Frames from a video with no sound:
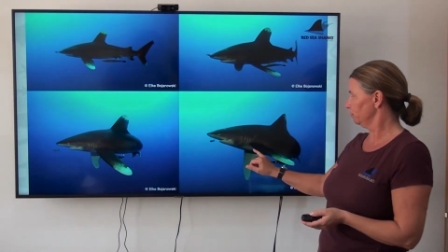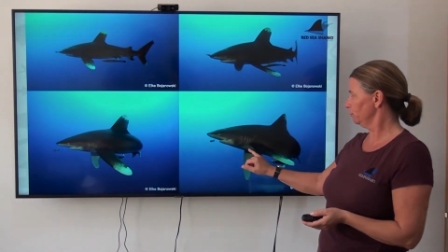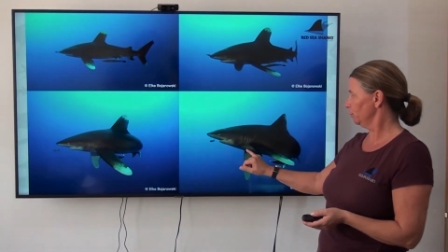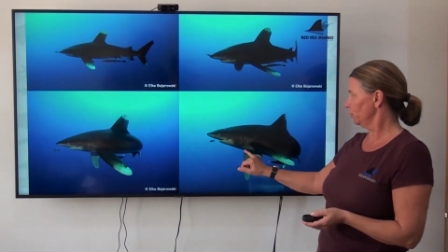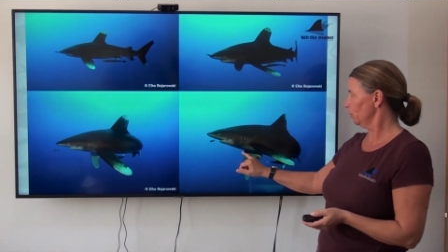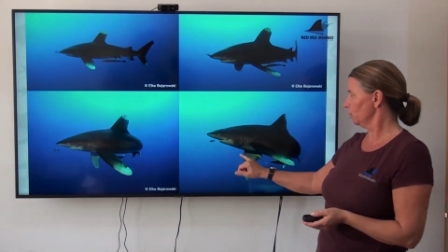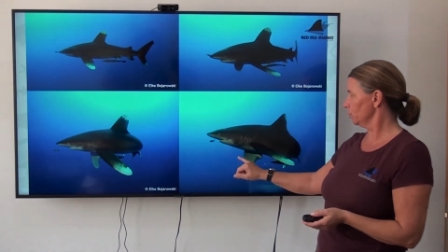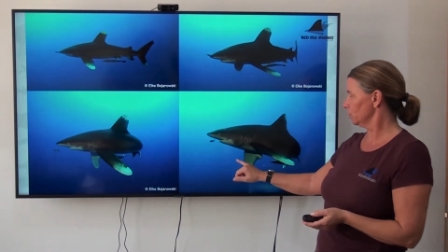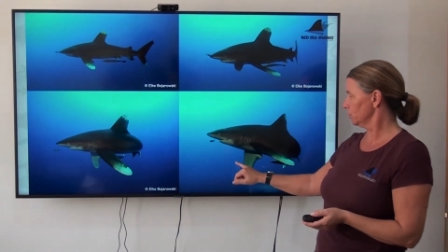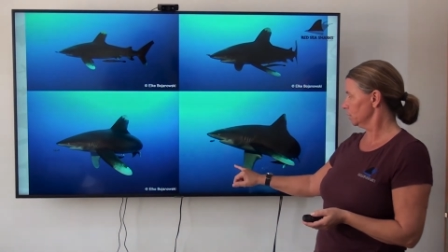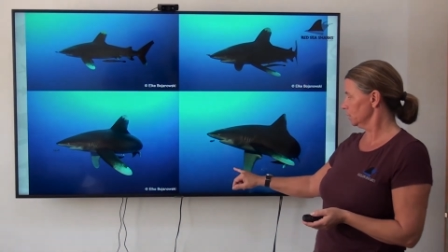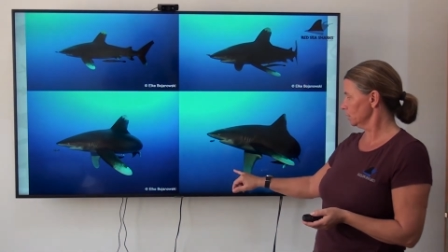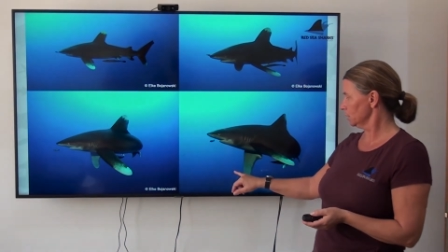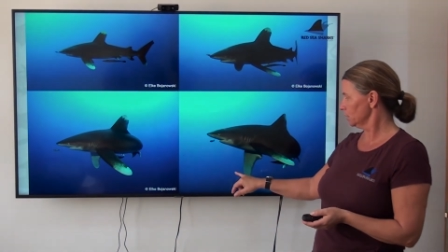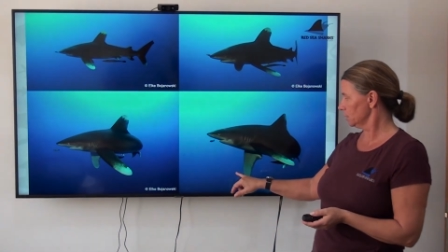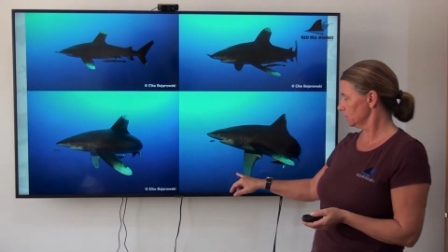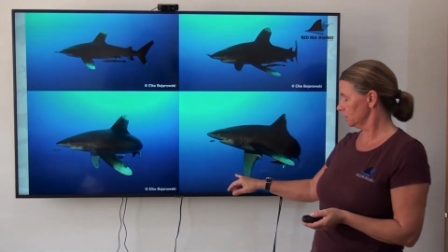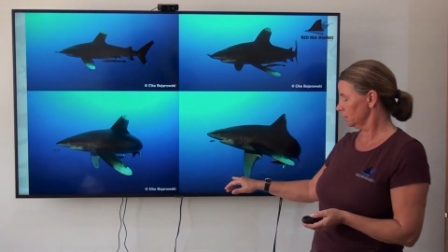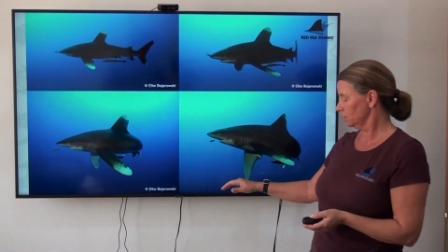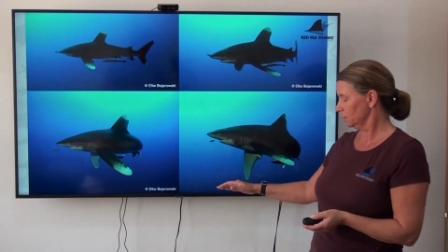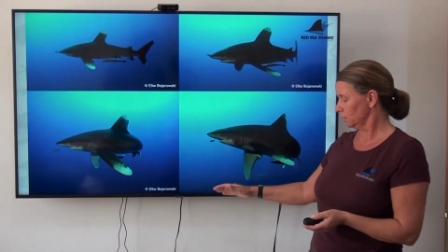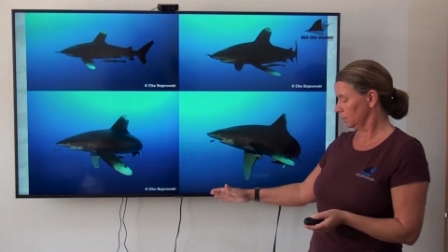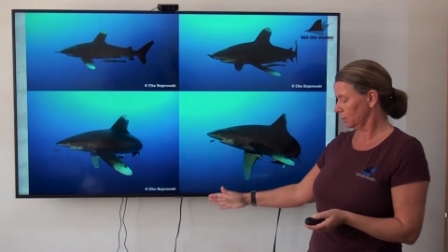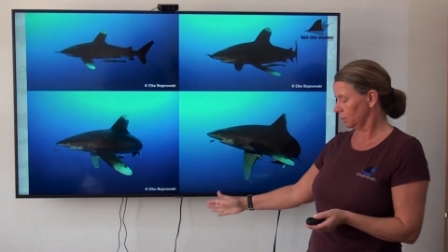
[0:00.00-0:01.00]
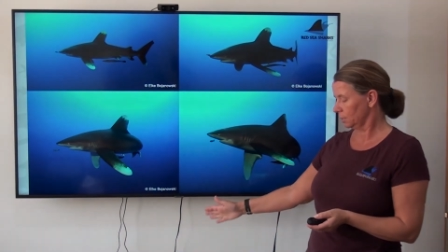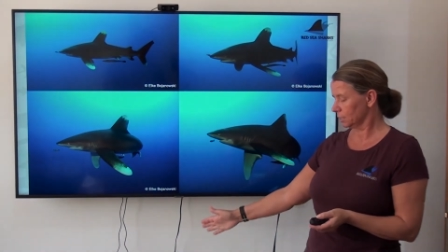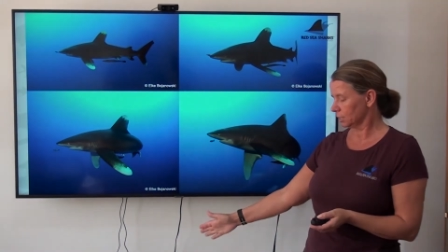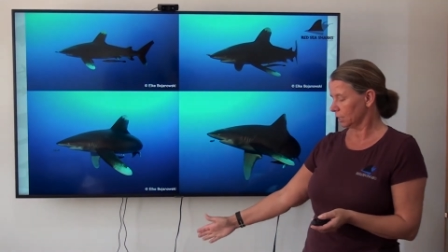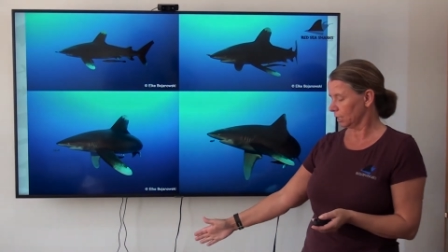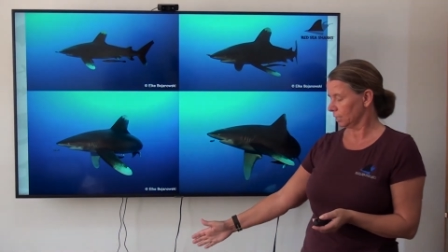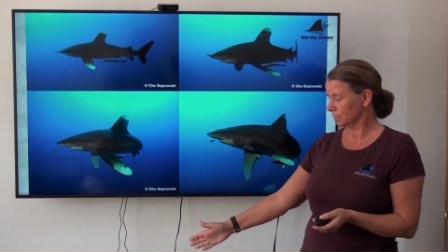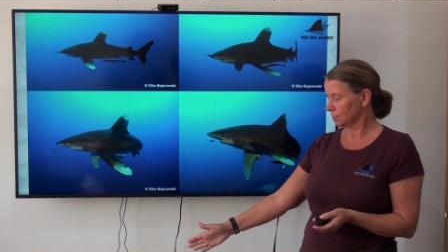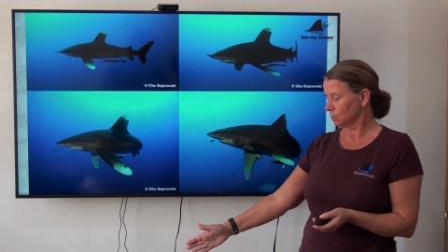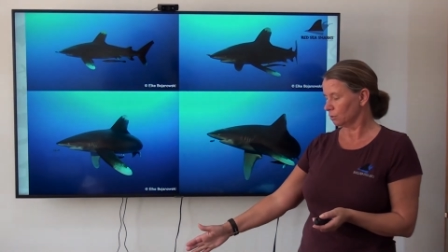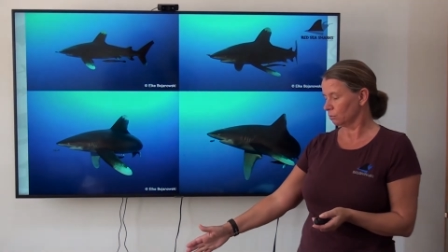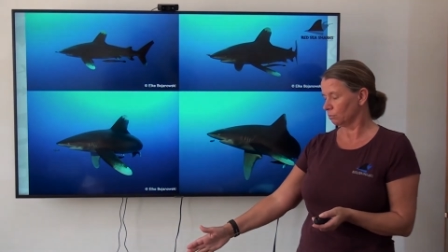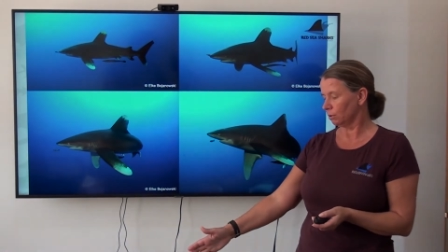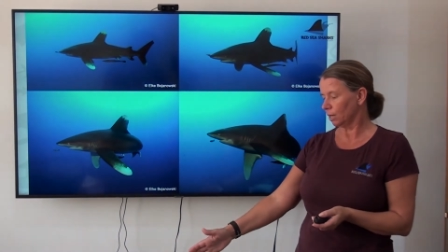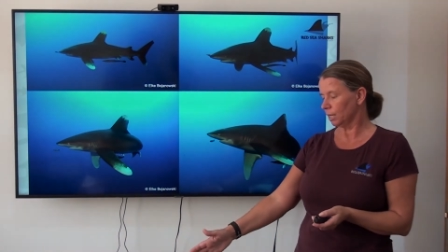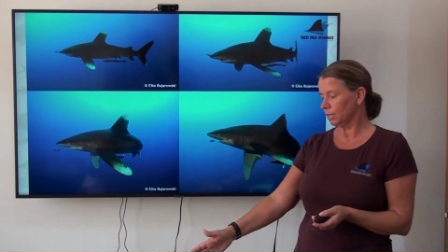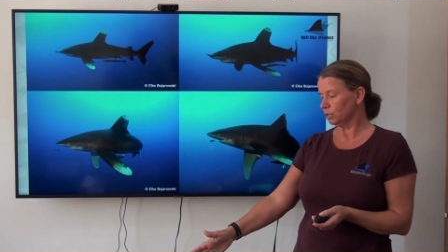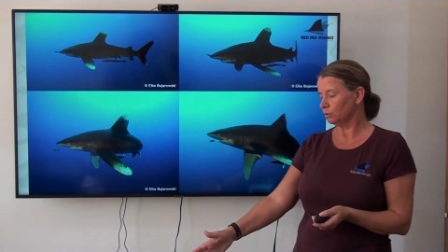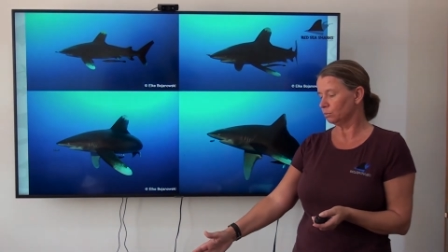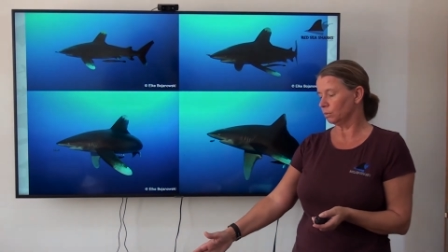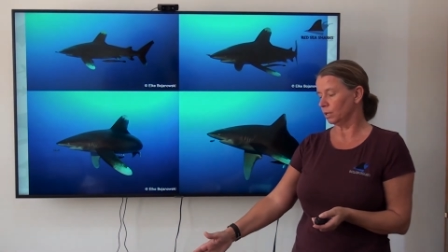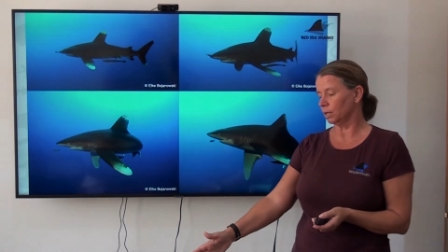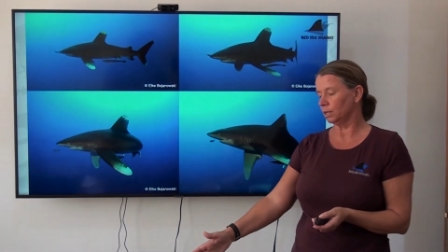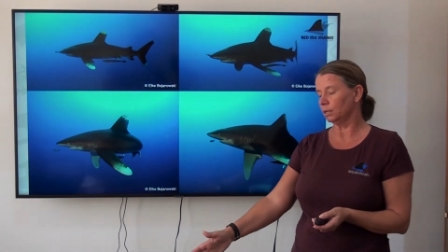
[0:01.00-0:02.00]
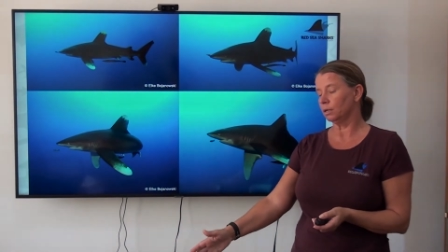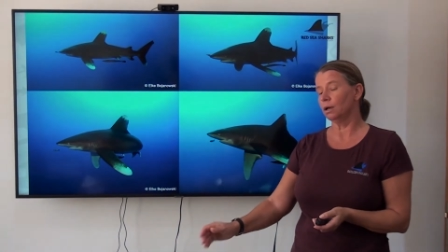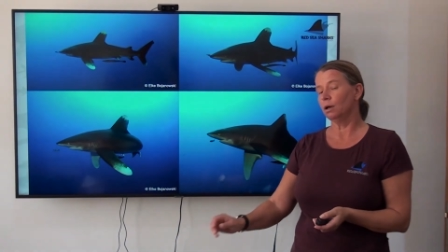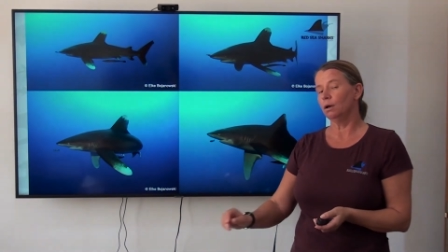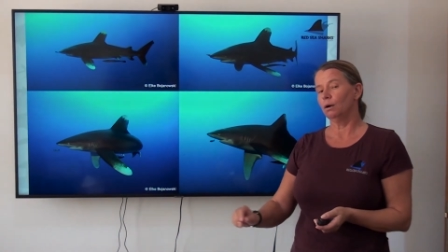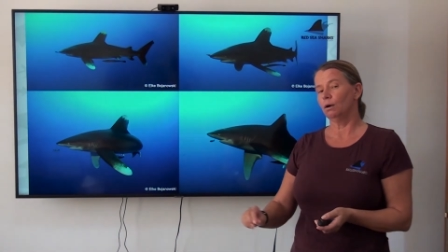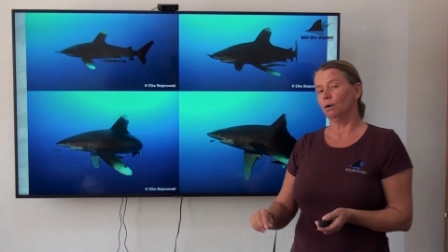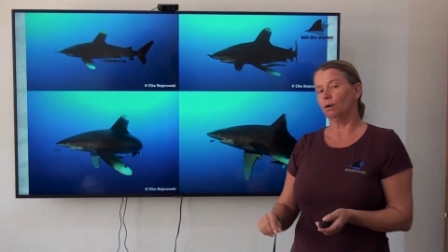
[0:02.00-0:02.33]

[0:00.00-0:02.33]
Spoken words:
furthest, in this case the right one,